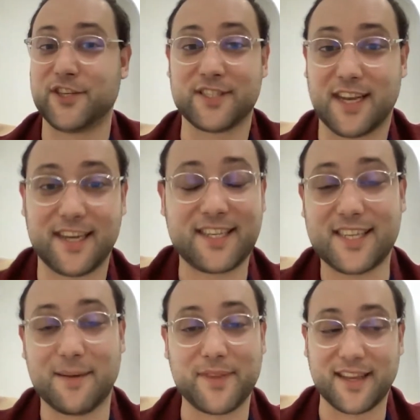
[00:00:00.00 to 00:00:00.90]
which is like
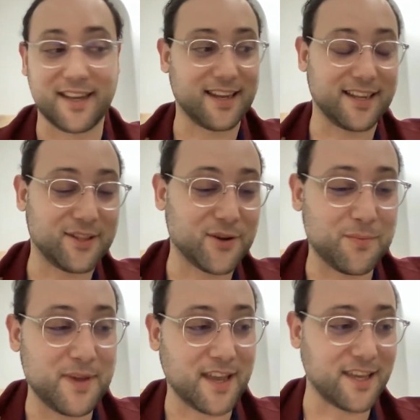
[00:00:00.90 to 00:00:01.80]
something, it
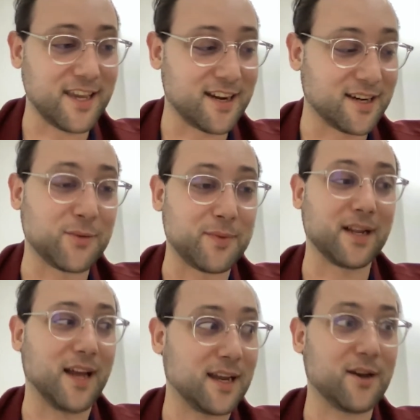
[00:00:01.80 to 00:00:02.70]
took me a year to
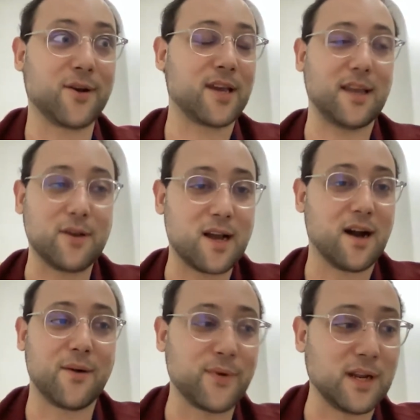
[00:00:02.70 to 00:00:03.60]
be like, okay, you
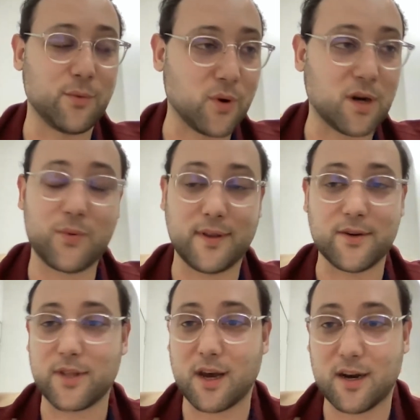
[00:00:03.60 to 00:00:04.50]
can't really work when
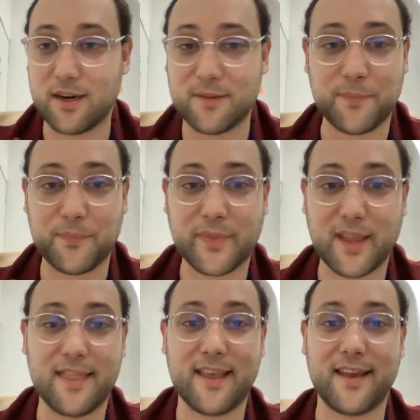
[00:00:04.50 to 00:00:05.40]
you're tired.
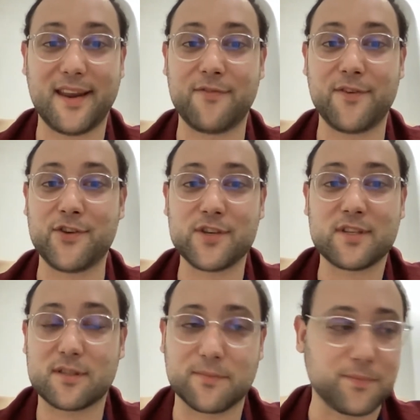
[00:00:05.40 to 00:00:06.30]
And then if you
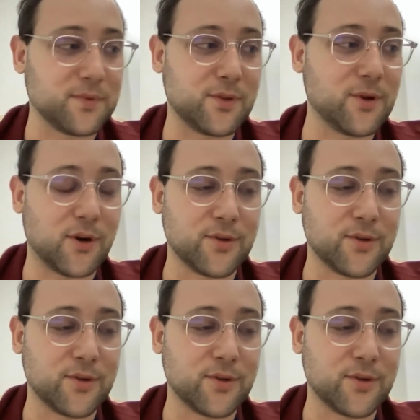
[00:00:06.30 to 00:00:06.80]
just do